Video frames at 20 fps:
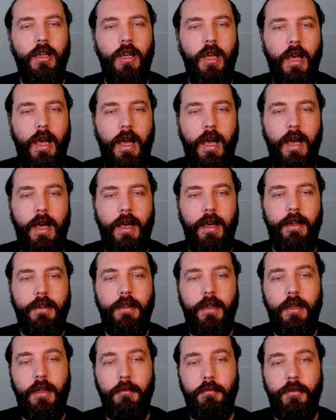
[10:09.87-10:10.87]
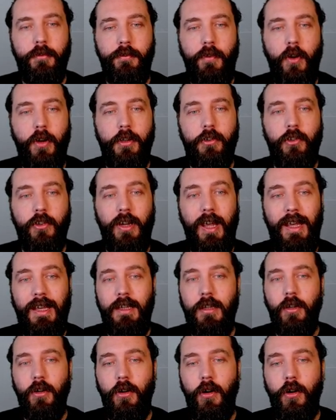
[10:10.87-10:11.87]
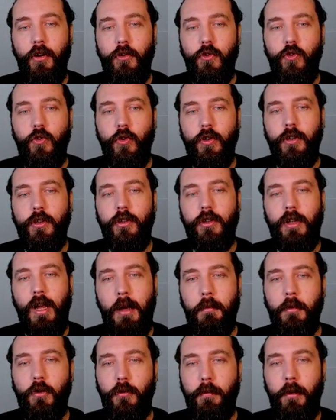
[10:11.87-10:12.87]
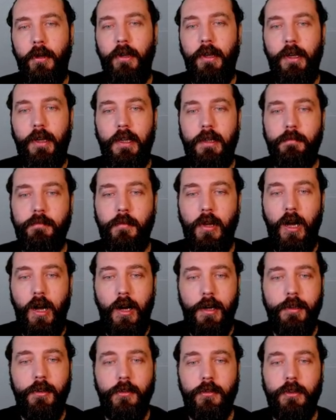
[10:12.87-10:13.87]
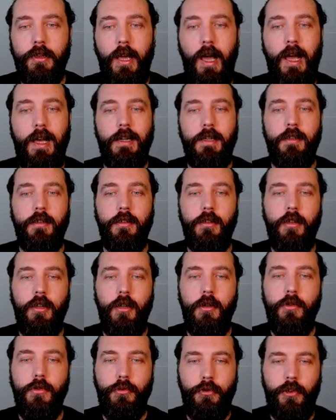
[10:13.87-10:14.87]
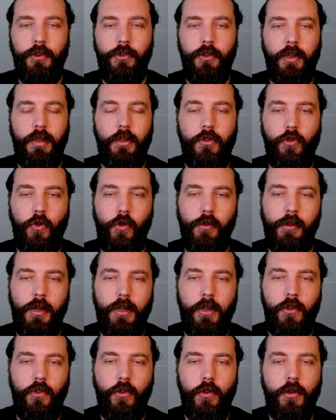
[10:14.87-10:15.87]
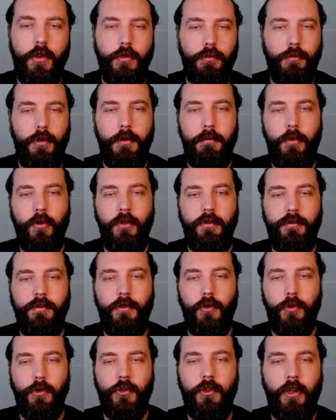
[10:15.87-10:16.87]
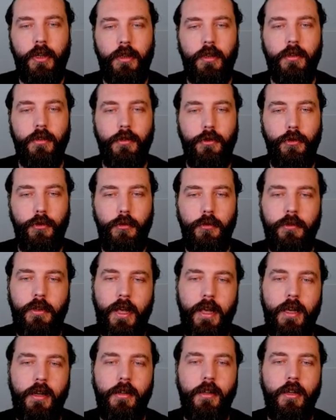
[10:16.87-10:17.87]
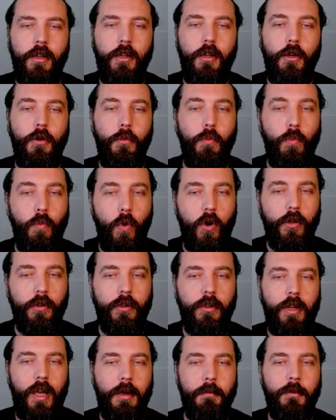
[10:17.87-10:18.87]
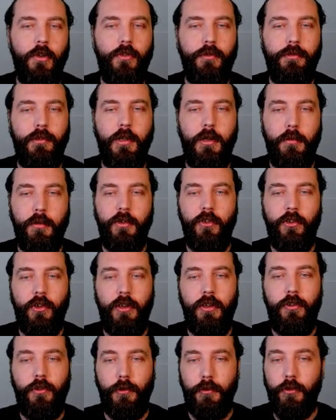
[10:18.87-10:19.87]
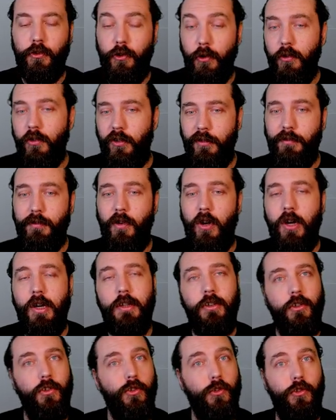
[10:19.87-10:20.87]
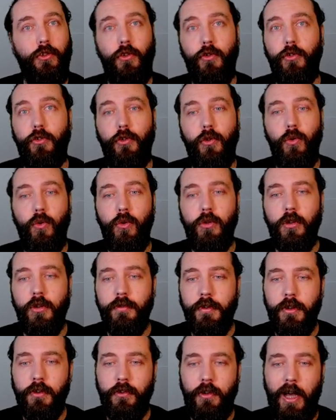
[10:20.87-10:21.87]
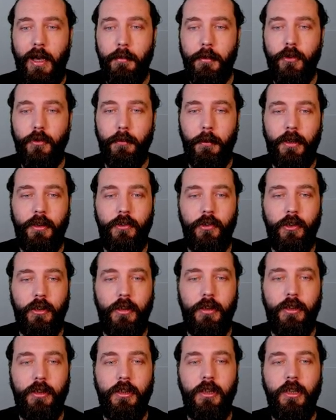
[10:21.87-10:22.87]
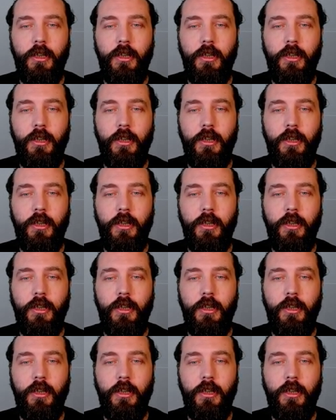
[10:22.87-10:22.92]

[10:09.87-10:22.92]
and it provides an 800 damage per hit Ion Cannon, 3-second duration, a 3.4-second cooldown, 1 damage frequency, so as soon as it fires, it just does all of its damage, basically.